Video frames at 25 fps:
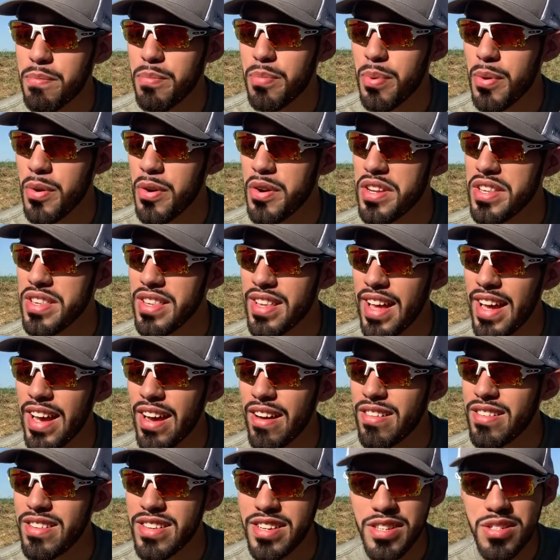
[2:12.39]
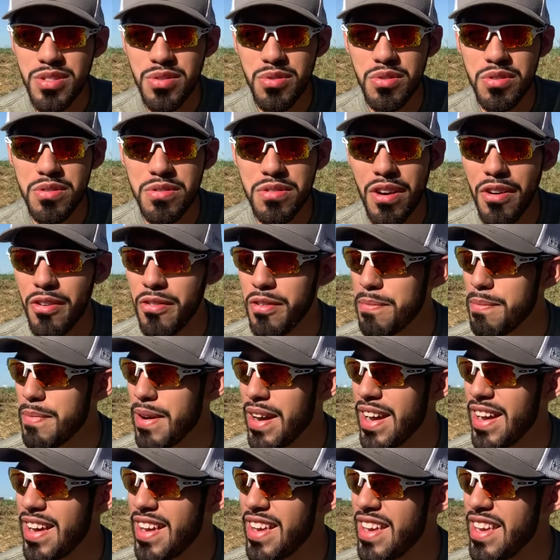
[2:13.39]
pretty loud diesel's coming
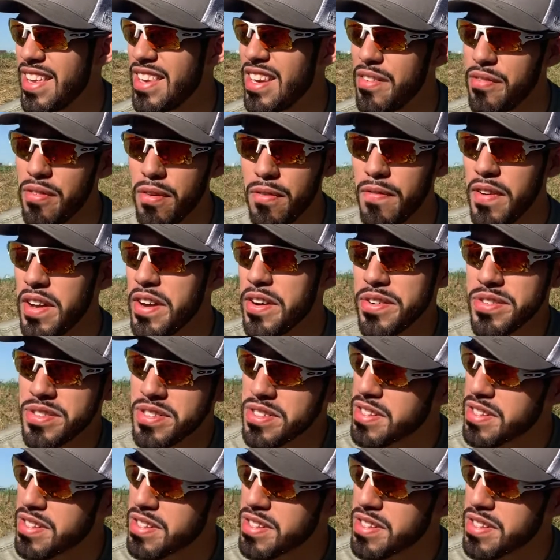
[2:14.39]
by. It never fails.